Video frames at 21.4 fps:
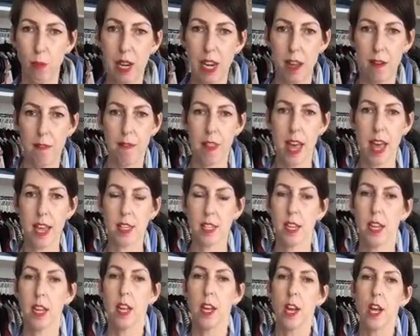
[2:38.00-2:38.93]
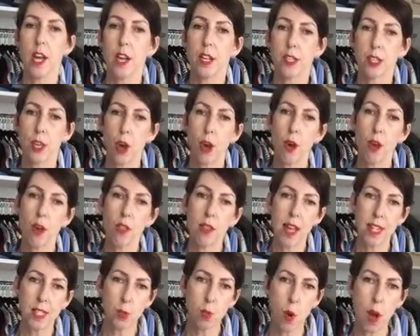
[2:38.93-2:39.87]
We love that. So
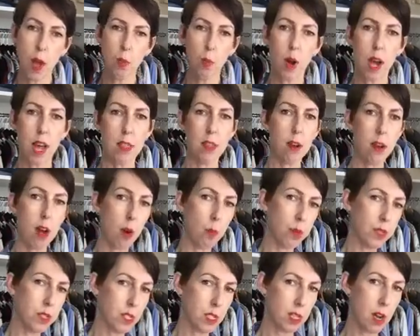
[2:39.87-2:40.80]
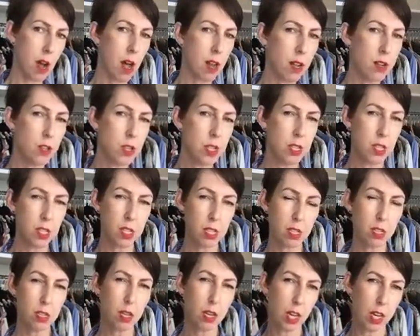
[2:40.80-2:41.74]
that's one way that I would style it, just
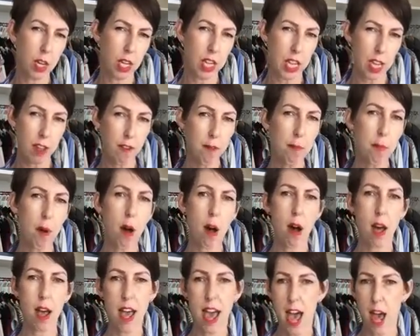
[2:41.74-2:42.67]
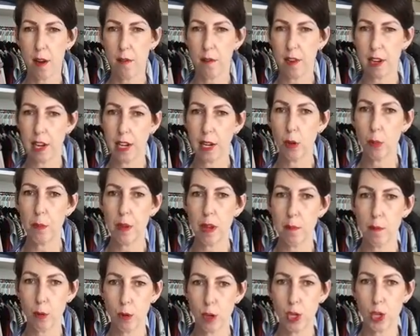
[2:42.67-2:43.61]
to give my outfit a little
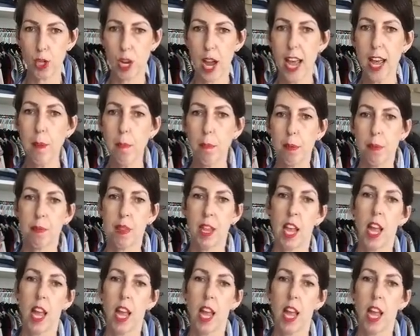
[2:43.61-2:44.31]
bit more shape.